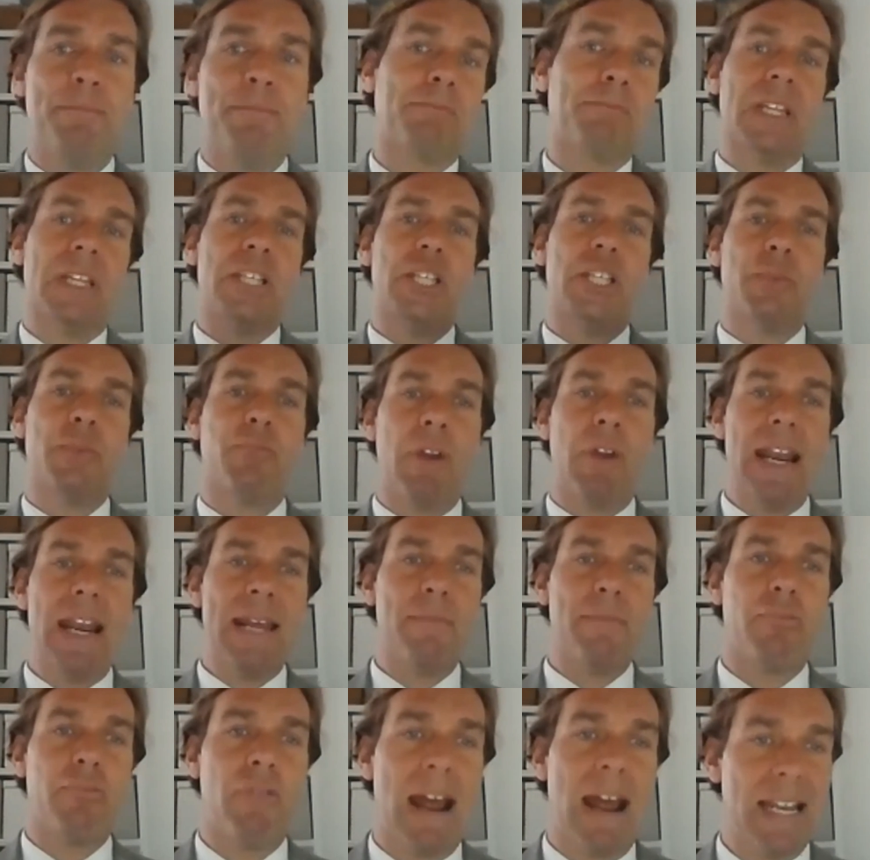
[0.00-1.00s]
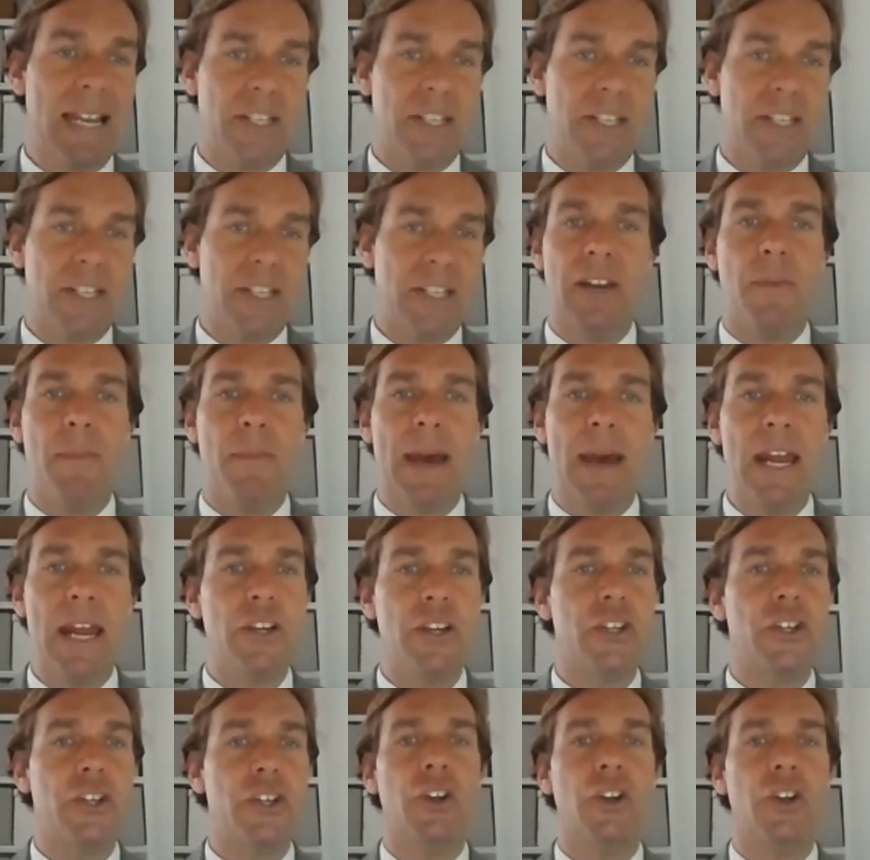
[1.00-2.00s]
Spreading practical
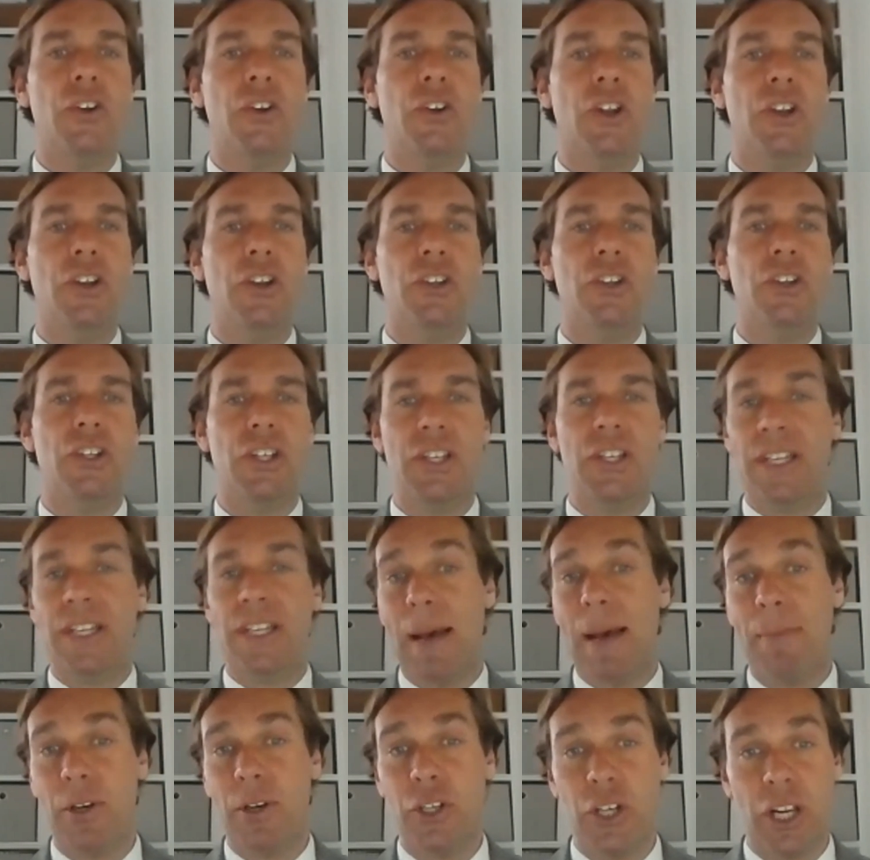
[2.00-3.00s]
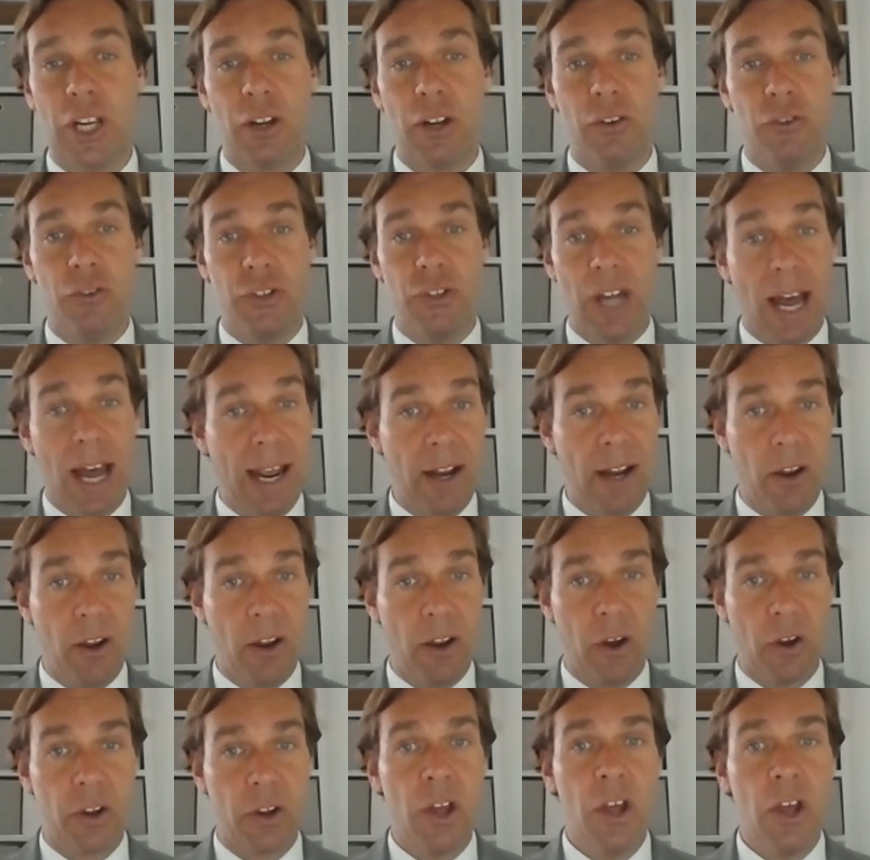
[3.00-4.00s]
information and establishing a
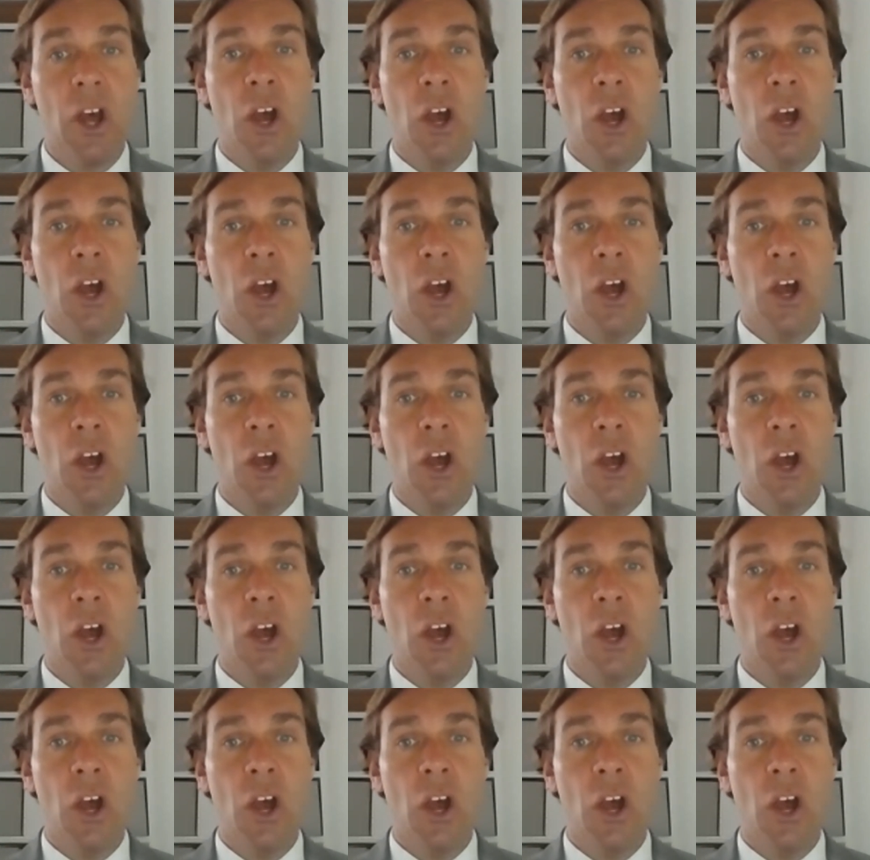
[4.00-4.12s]
dialogue